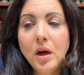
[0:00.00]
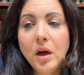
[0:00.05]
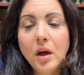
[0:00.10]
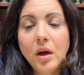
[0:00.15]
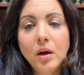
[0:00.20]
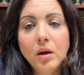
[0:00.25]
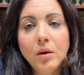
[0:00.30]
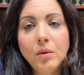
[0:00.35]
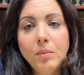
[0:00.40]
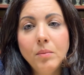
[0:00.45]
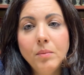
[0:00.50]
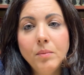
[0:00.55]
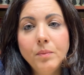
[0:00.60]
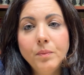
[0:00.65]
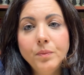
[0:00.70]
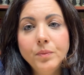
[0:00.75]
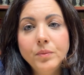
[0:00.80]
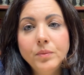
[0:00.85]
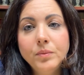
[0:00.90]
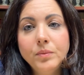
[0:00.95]

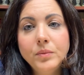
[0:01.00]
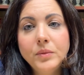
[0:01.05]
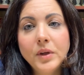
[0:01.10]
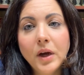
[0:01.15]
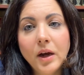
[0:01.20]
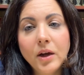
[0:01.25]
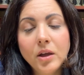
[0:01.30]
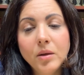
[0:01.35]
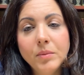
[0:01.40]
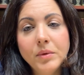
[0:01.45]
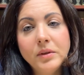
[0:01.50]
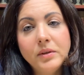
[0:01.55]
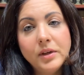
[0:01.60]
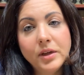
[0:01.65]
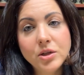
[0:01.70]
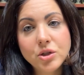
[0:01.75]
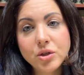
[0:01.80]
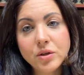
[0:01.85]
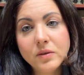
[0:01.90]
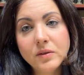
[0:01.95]

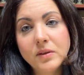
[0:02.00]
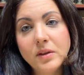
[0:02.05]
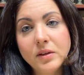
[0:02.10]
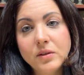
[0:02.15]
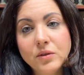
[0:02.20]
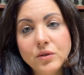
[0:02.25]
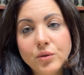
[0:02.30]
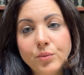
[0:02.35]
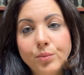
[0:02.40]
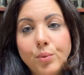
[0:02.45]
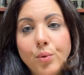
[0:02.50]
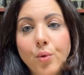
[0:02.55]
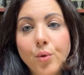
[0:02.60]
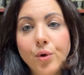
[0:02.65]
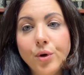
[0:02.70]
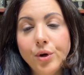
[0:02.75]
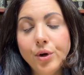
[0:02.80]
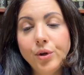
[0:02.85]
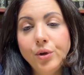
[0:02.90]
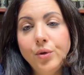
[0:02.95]
documentations that
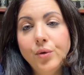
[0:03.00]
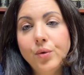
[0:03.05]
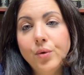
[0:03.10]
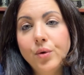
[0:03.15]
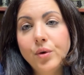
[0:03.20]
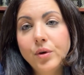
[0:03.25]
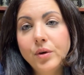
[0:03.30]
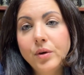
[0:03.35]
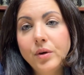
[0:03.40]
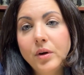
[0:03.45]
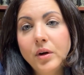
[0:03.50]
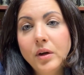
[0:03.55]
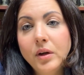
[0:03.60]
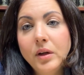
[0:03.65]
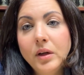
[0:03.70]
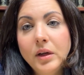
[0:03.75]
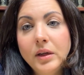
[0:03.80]
support your